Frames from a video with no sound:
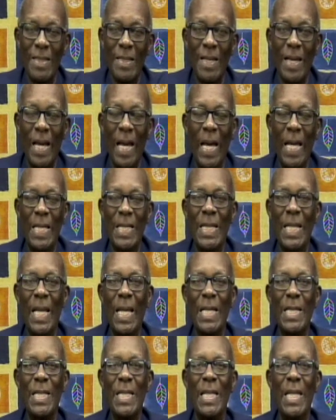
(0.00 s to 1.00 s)
and
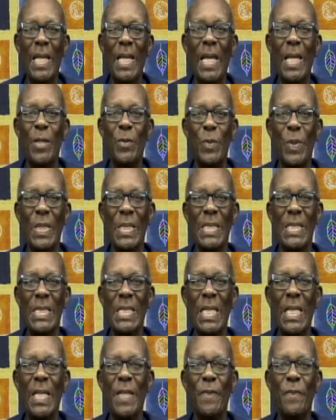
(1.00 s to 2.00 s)
that it will
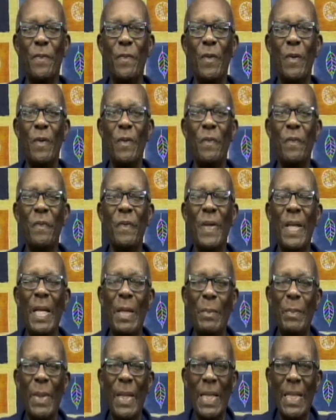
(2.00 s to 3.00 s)
see the
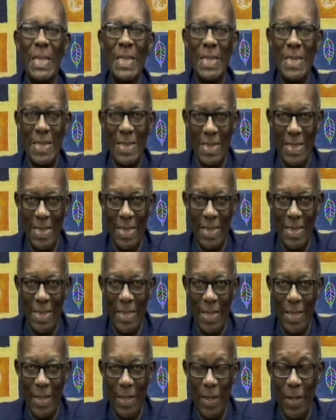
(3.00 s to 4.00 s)
fulfillment
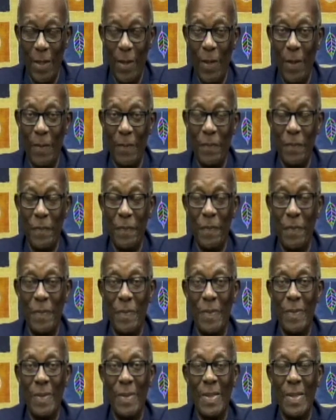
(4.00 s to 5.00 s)
of
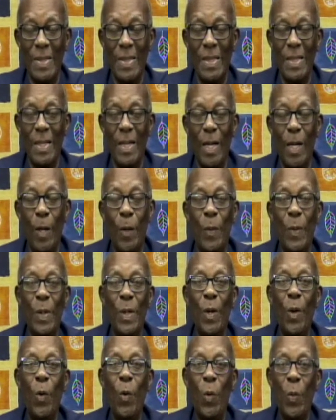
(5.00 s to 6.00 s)
our
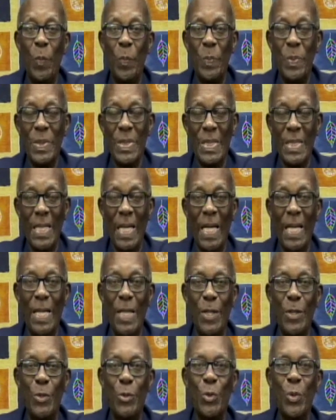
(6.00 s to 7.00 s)
hopes
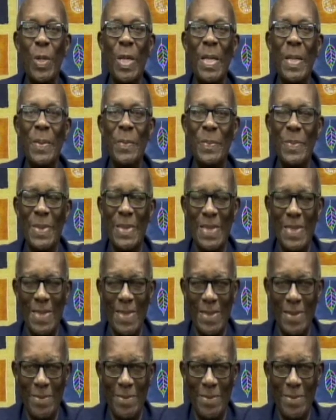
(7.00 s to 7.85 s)
and dreams.